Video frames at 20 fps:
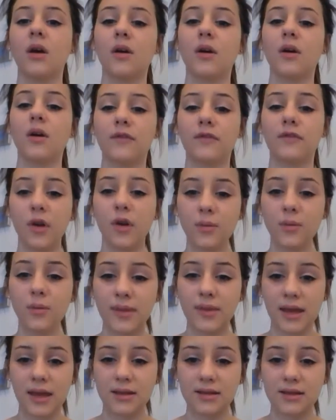From
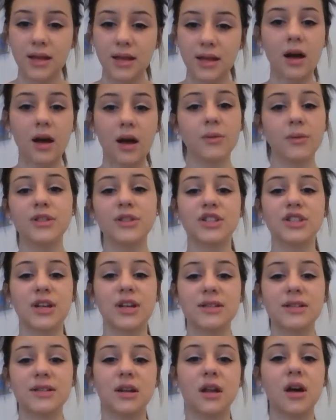this, I would
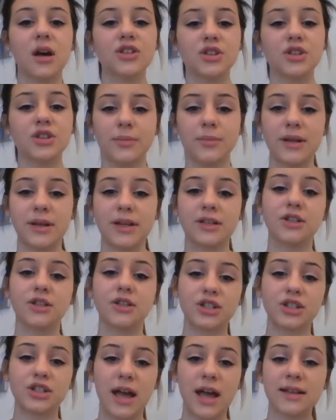suggest that large companies
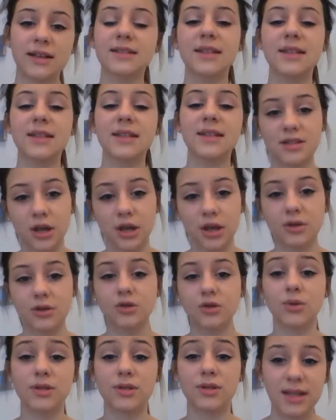such as Tesco's
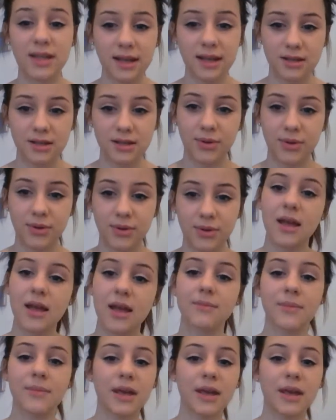or Sainsbury's
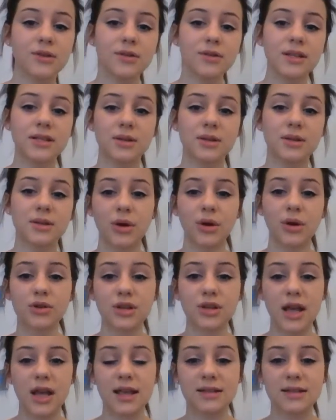may use this
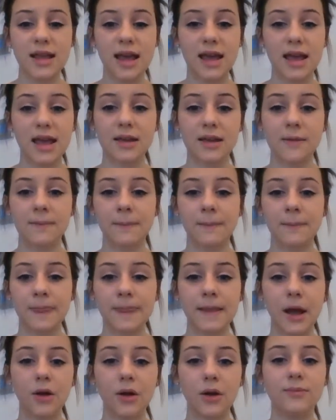approach as they
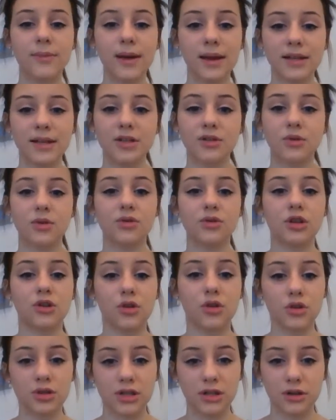own many stores
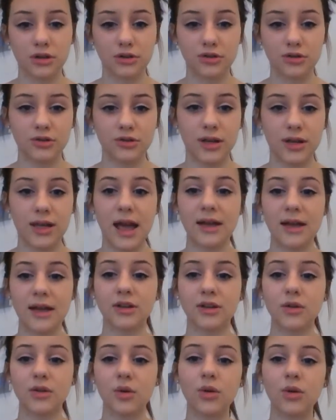across the country, and
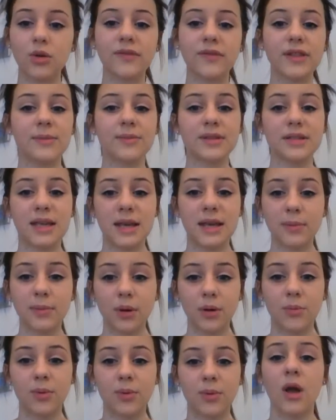in order for them to keep
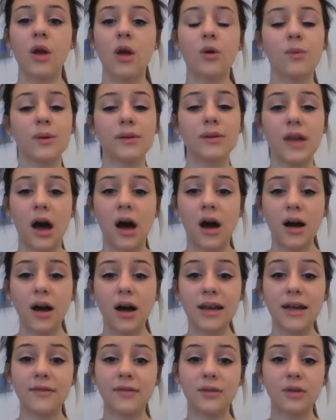up with the high
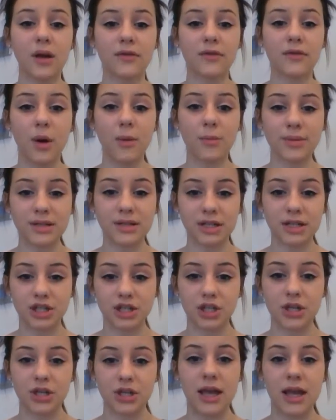level of
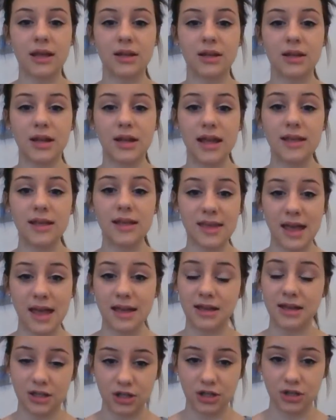competition in their
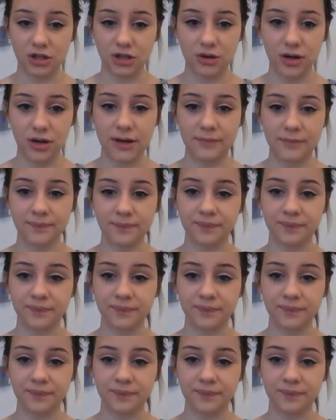industry.